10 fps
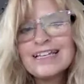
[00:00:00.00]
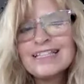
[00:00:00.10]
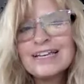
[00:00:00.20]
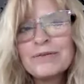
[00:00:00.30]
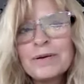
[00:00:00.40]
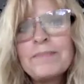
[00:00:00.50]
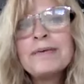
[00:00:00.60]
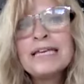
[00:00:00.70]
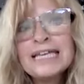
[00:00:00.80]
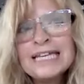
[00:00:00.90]
there were
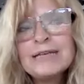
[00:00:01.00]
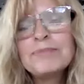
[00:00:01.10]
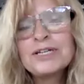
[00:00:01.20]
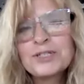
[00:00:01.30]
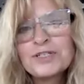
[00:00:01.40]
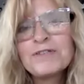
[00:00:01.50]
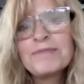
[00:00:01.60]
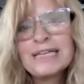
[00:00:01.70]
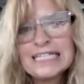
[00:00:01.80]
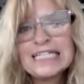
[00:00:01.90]
many pictures of
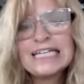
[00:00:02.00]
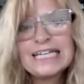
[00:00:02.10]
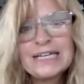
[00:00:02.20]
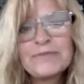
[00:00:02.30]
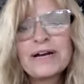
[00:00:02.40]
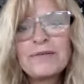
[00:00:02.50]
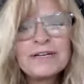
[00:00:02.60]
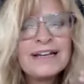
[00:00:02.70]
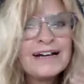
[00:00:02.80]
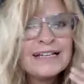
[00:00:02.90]
me as a kid where I
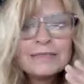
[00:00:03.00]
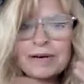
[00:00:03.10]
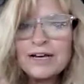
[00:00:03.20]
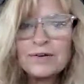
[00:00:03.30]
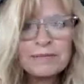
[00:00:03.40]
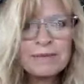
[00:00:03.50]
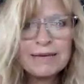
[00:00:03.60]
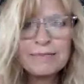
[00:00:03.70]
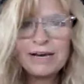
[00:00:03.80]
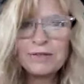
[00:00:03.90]
would not smile with
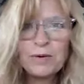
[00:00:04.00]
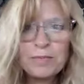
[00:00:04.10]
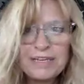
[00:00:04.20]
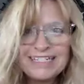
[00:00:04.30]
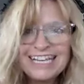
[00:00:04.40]
my mouth open.